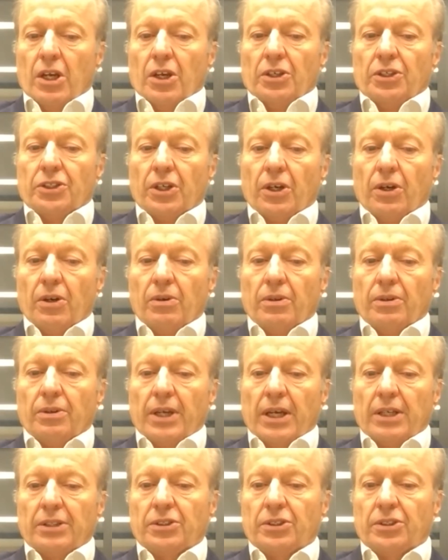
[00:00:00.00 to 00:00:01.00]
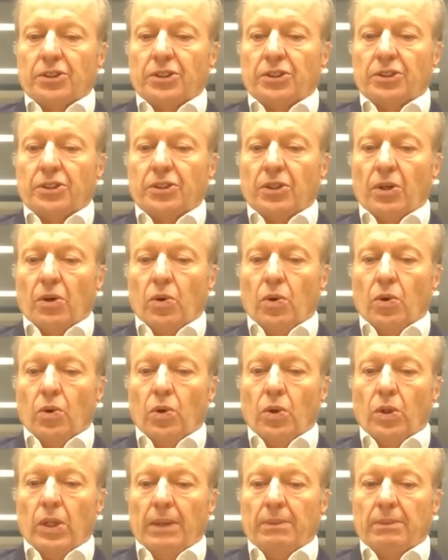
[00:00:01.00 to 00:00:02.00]
So that's
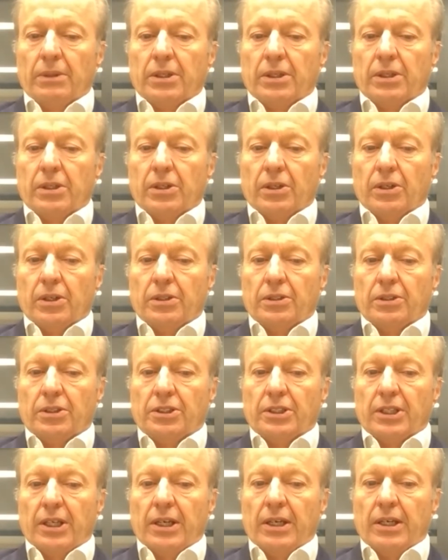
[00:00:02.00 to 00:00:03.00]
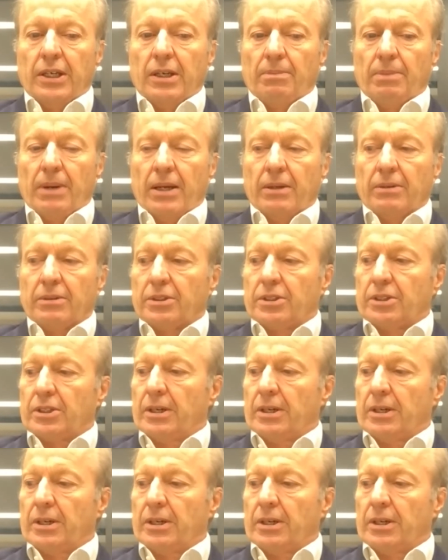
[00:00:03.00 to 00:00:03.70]
all I'm going to say about